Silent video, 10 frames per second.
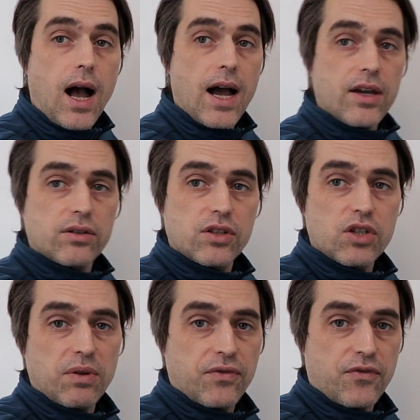I got
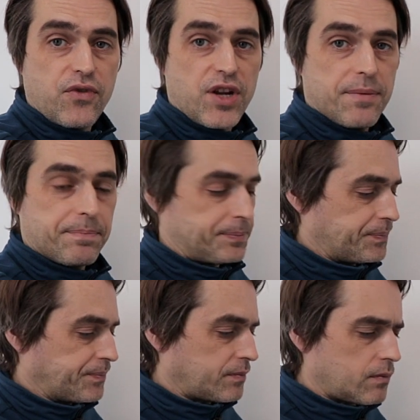this one for free,
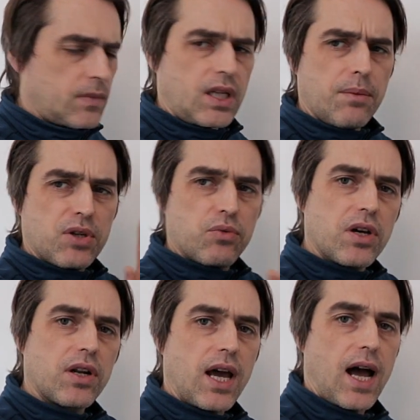but
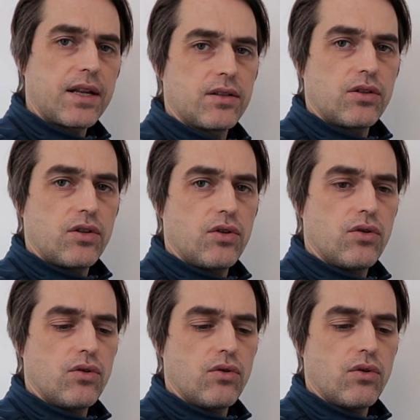we're gonna add it
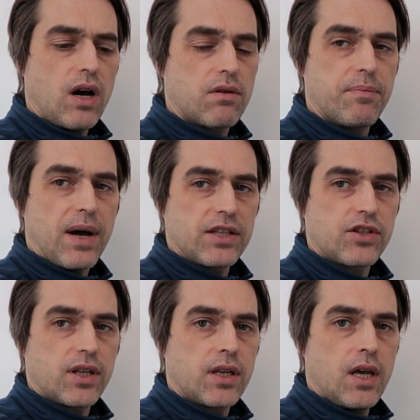to our
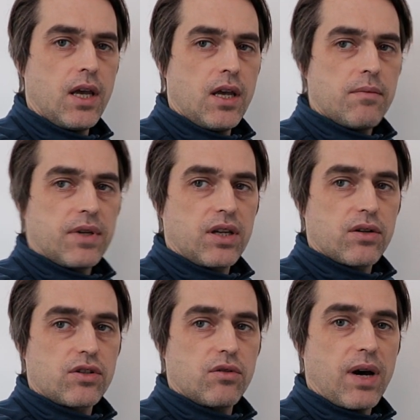budget,
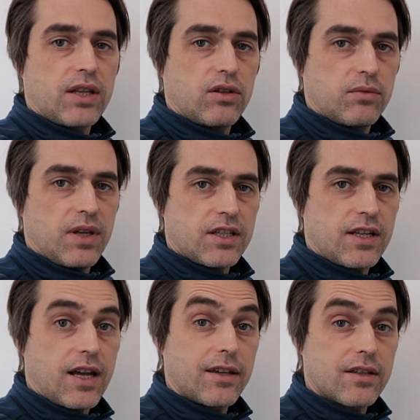because you might not be
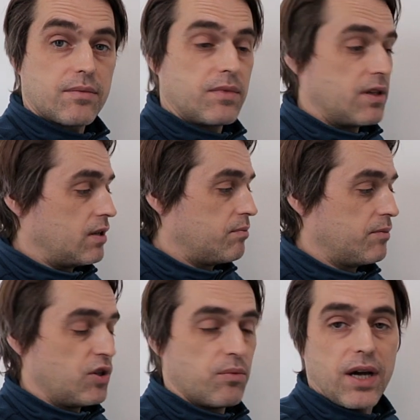as lucky as me
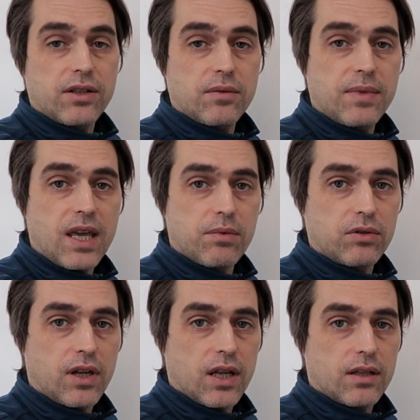and you might not be able
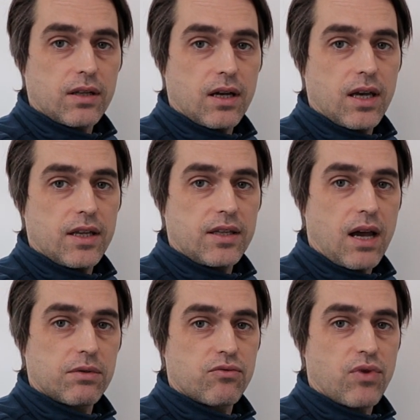to get a
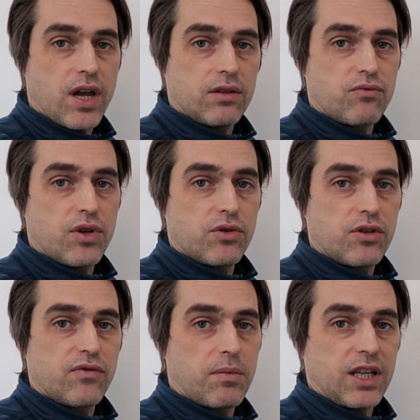towel rail
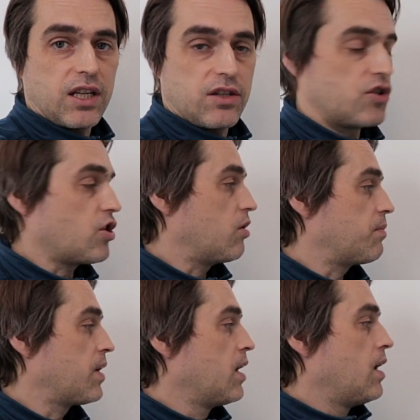reused from another
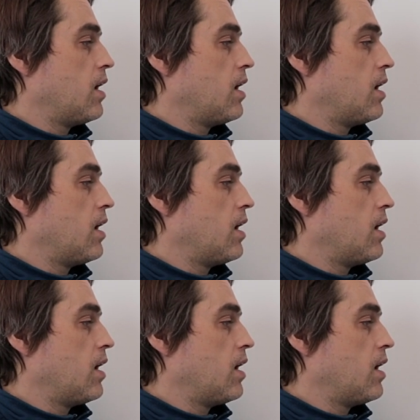job.